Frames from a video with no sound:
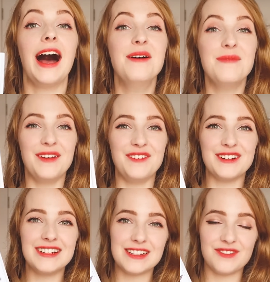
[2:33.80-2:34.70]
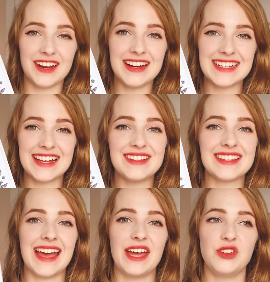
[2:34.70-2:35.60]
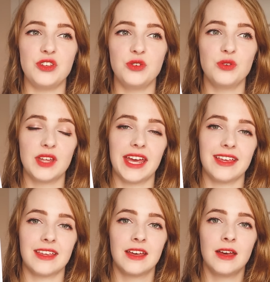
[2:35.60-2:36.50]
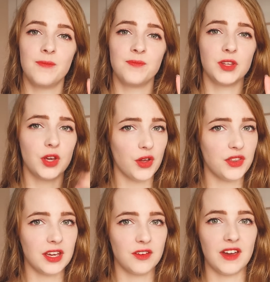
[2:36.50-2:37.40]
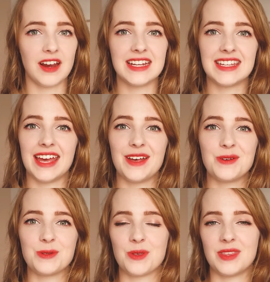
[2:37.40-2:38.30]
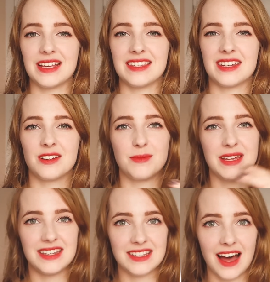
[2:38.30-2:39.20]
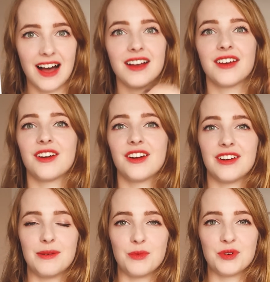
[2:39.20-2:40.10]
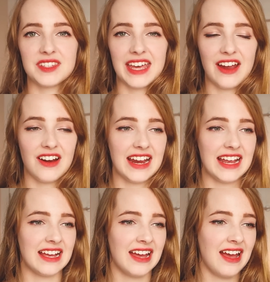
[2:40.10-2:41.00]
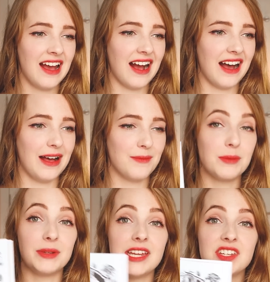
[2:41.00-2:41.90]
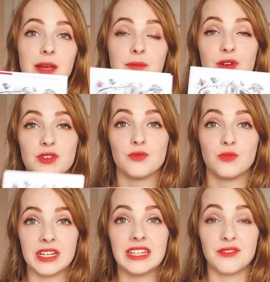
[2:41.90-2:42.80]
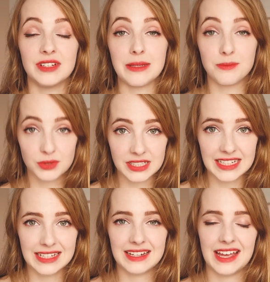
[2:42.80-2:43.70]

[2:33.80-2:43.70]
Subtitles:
If you're into fairy tales and you like gothic fairy tales or things that are a bit darker and more scary, The Bloody Chamber is really brilliant.